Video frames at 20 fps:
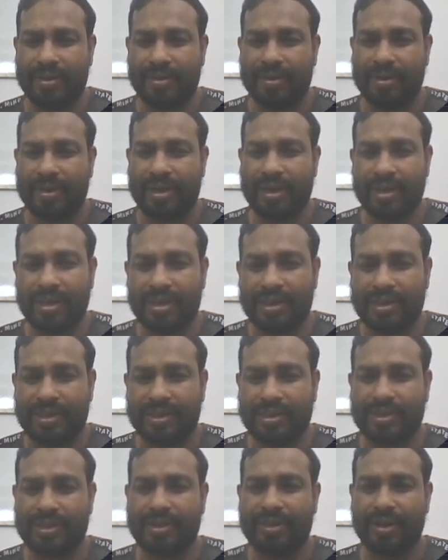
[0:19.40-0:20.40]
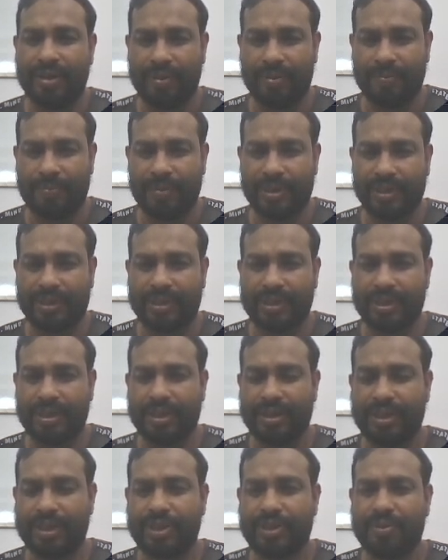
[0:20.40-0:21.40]
guests, your
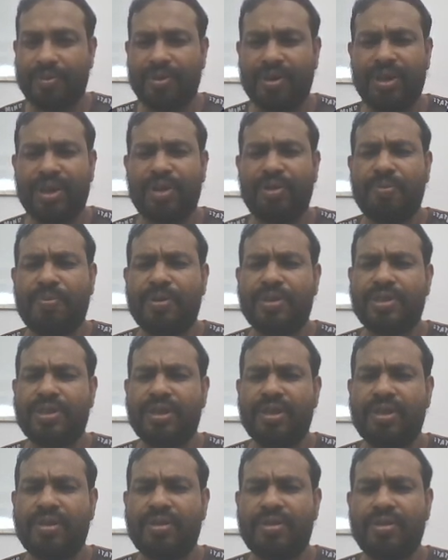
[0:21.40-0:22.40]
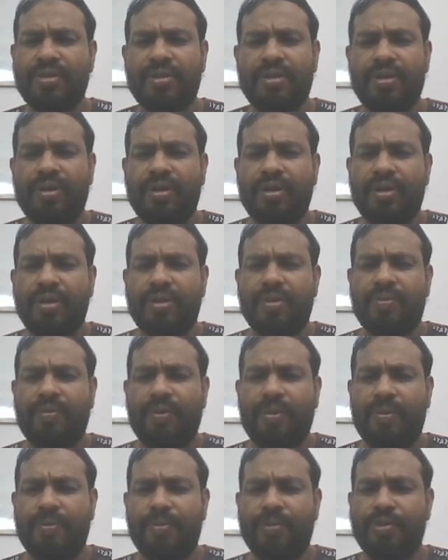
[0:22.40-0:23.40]
patients or new person
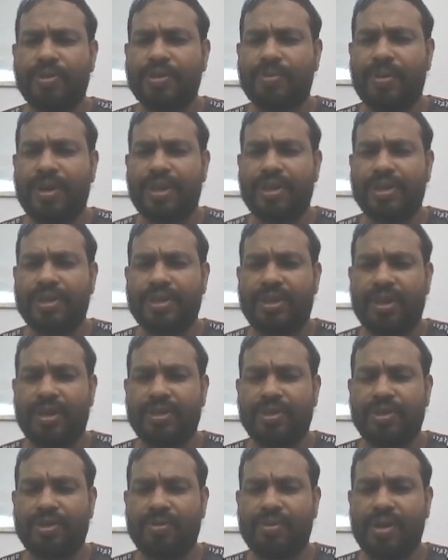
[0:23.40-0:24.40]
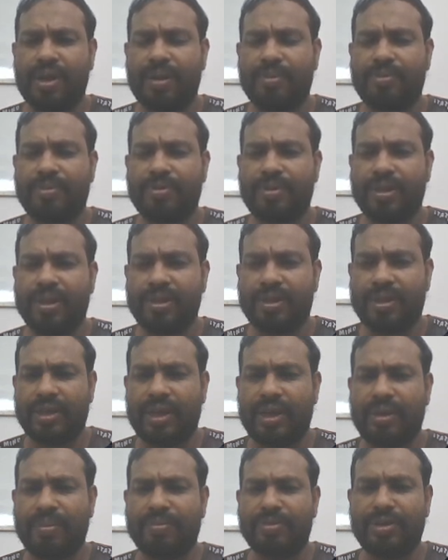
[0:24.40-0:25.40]
from Uzbekistan, so you will have to tell
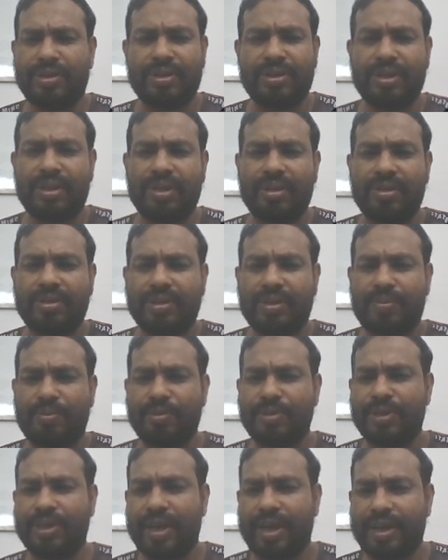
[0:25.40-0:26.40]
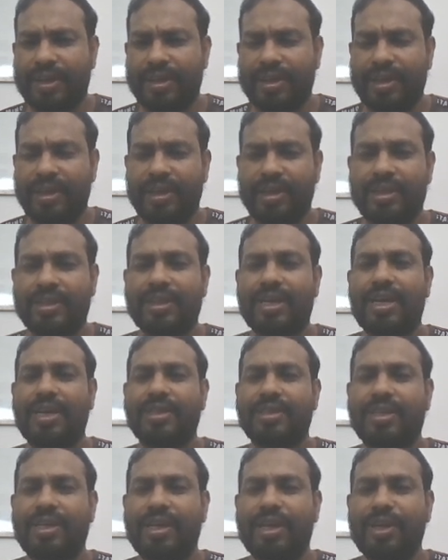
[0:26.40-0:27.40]
time. Suppose that he is
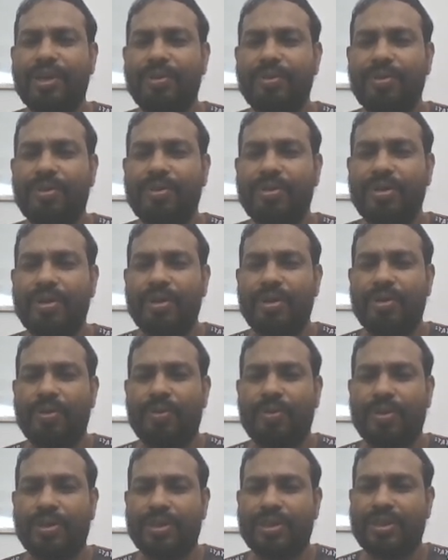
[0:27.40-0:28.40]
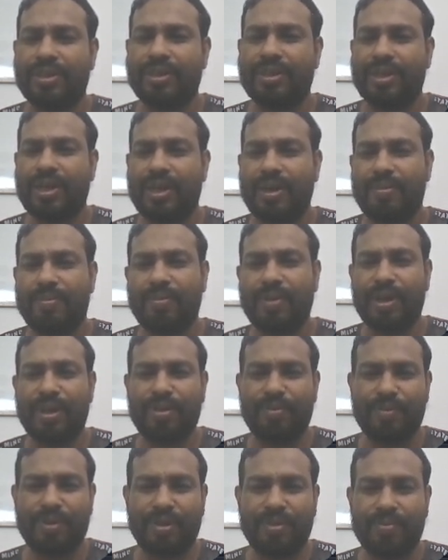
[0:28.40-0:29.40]
asking you what's the time
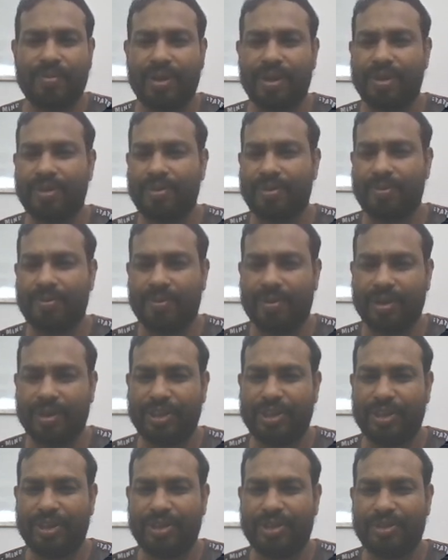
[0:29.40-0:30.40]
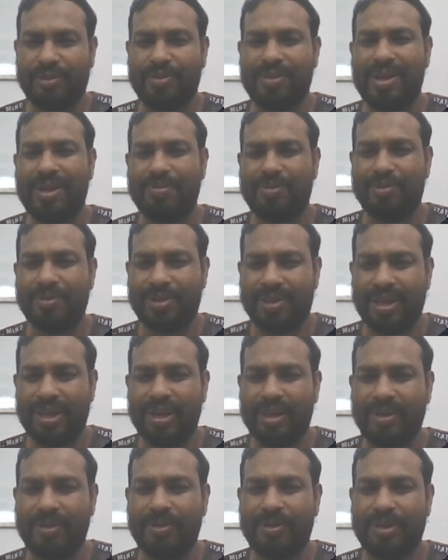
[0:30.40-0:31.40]
by your watch, so you'll have to tell.
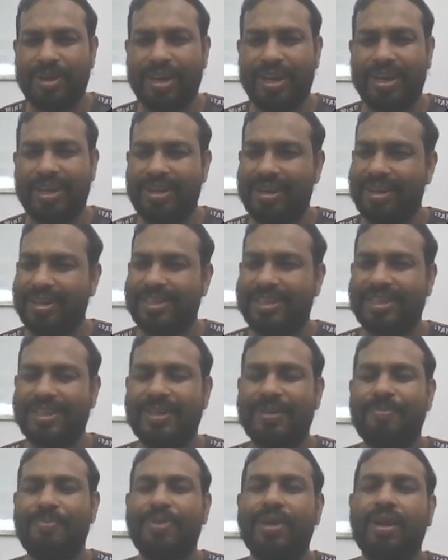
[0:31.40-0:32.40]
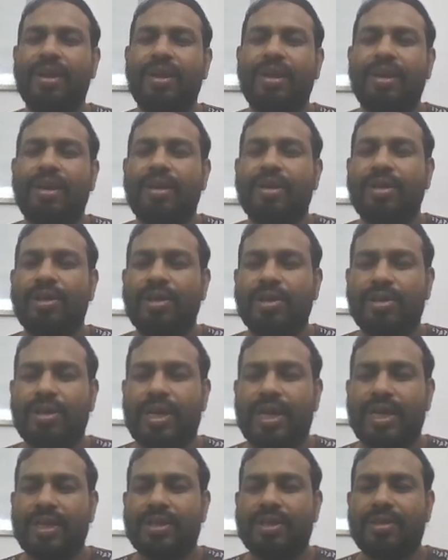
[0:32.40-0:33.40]
Okay, at least. So
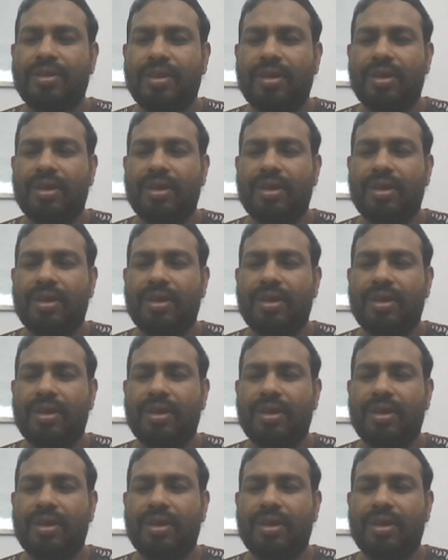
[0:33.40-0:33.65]
guys,